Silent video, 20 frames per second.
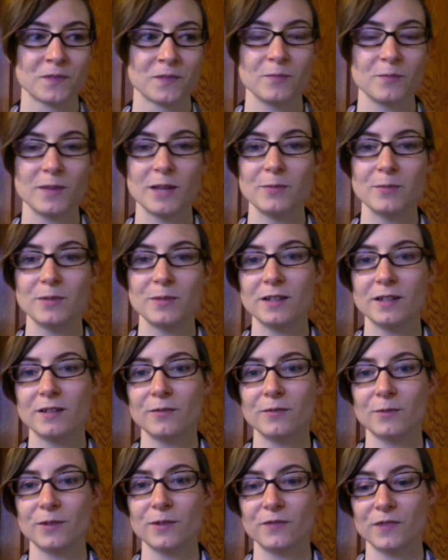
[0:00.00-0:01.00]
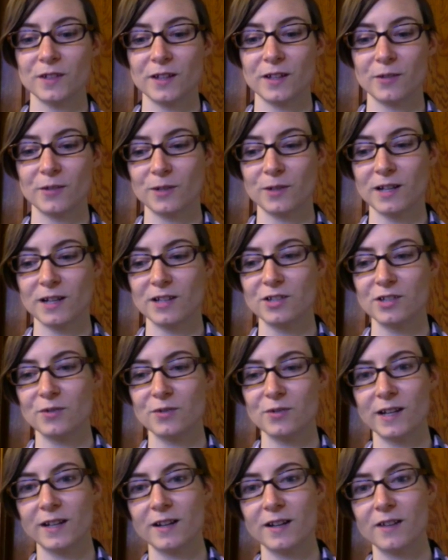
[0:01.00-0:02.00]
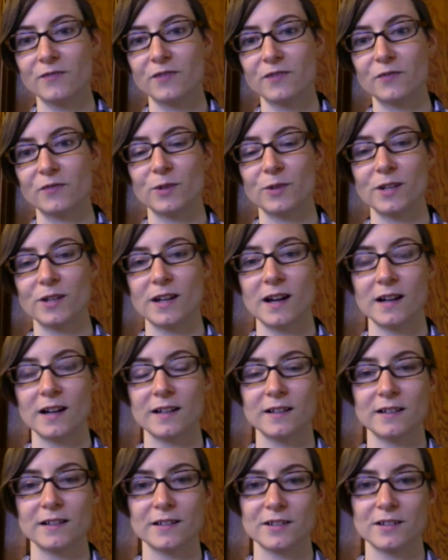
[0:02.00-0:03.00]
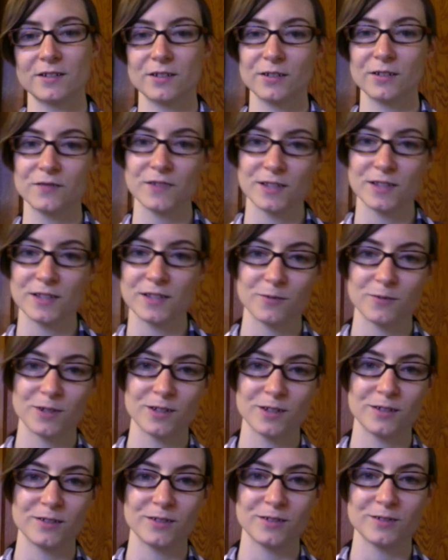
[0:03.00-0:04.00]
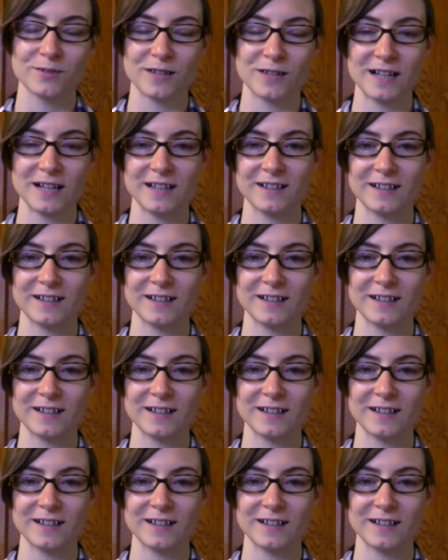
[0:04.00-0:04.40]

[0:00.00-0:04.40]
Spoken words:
maybe we feel like we're not doing enough if we're not in the service world, right?